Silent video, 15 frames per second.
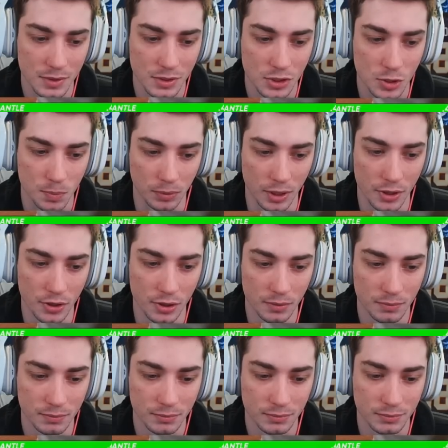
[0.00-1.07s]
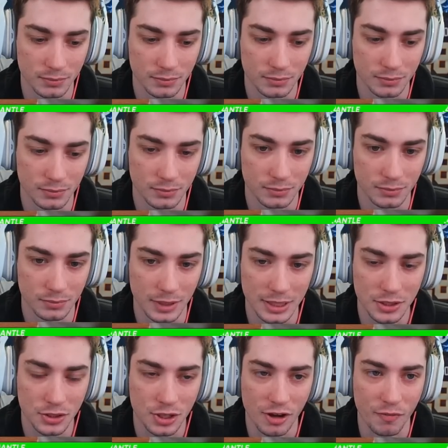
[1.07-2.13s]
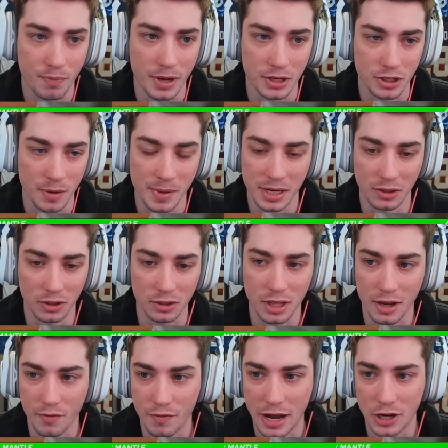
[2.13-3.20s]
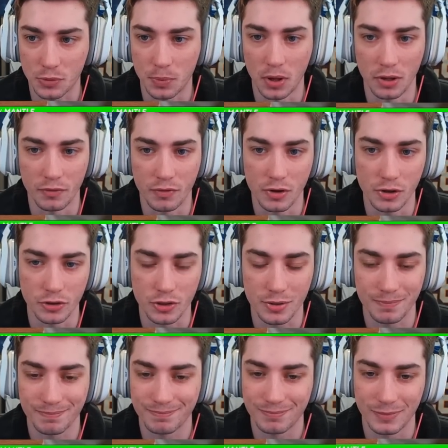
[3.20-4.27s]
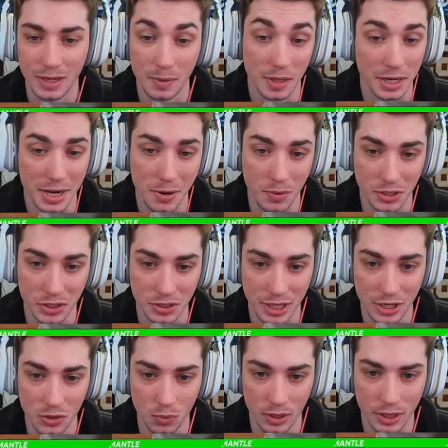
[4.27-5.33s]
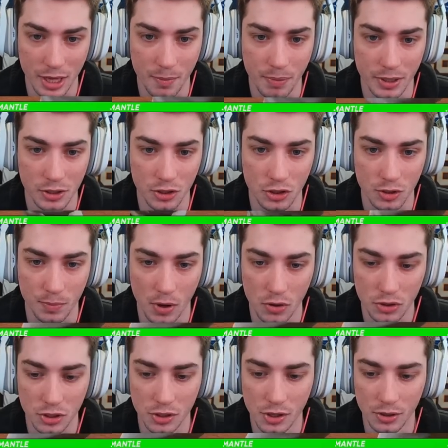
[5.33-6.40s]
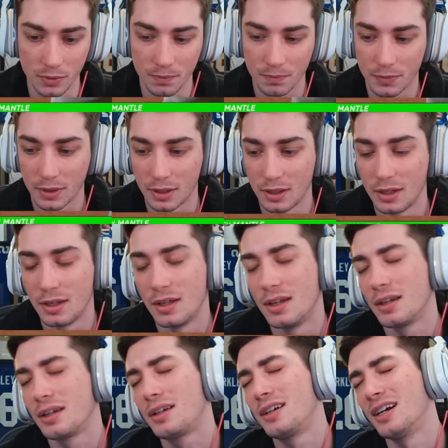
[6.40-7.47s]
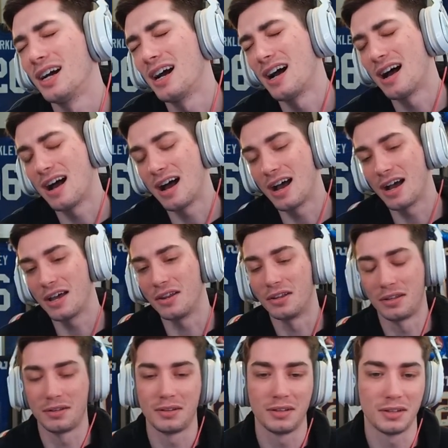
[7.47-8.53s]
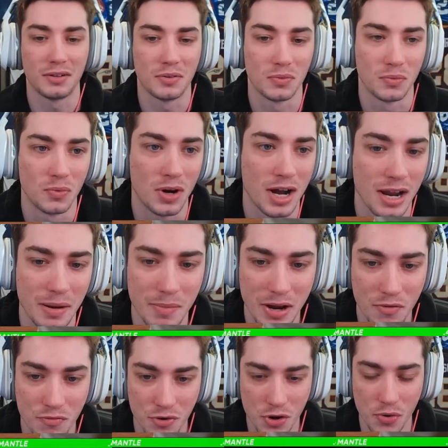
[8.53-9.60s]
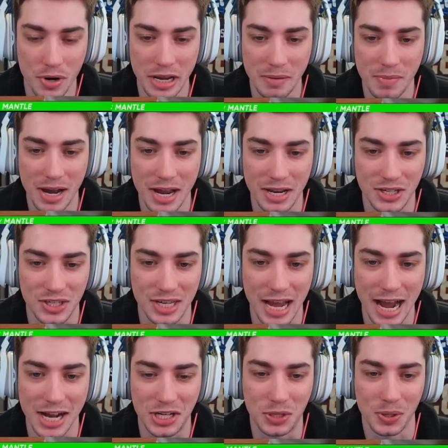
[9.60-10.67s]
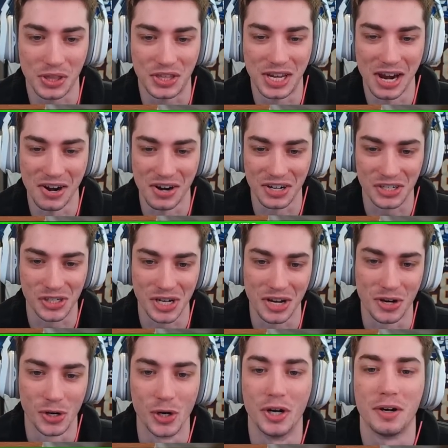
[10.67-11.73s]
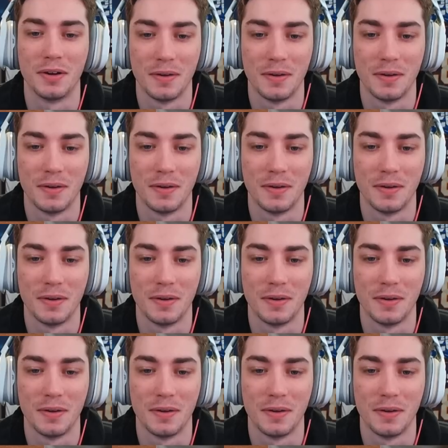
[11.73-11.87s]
Splitter. That's a tough pitch. I mean, it looked like a fastball at first. Which is what that pitch is supposed to do. God! Why am I ruining my stats with Derek Jeter?